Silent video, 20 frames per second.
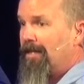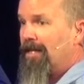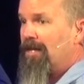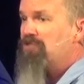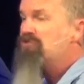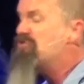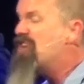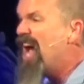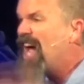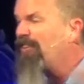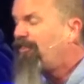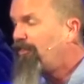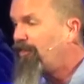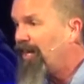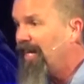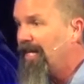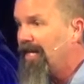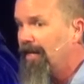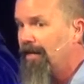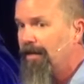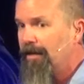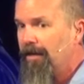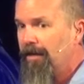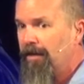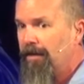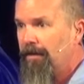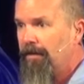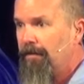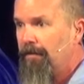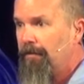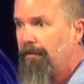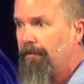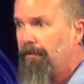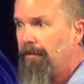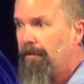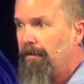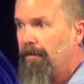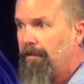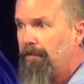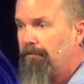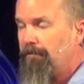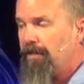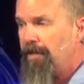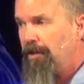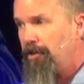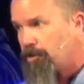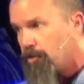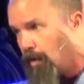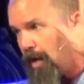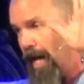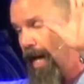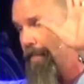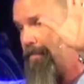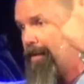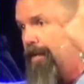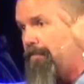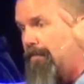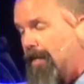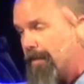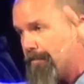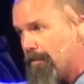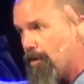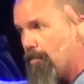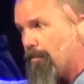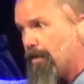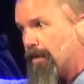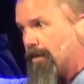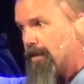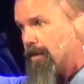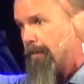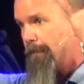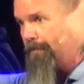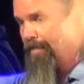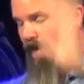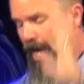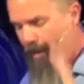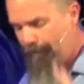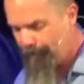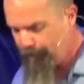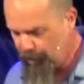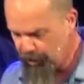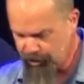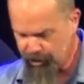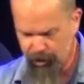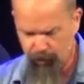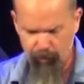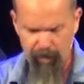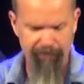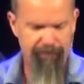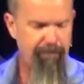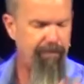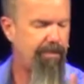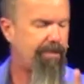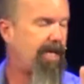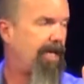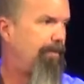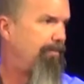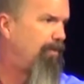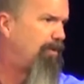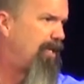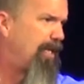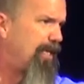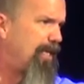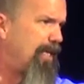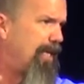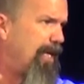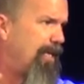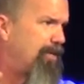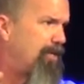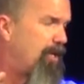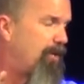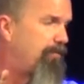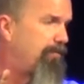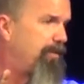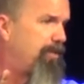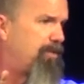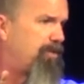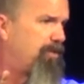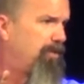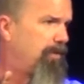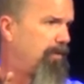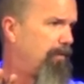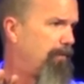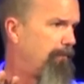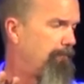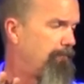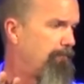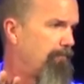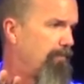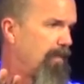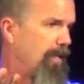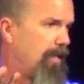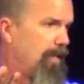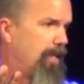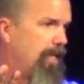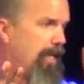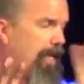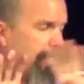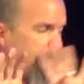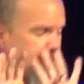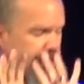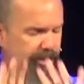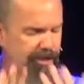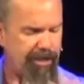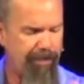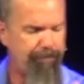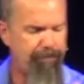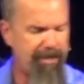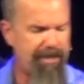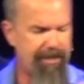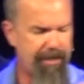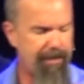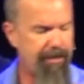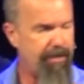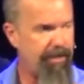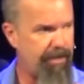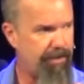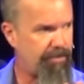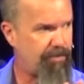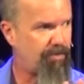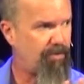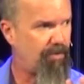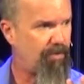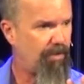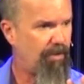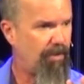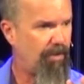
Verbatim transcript: Nothing. But here's what happened in that moment I pushed away from the table at that DA's office. And I just simply said this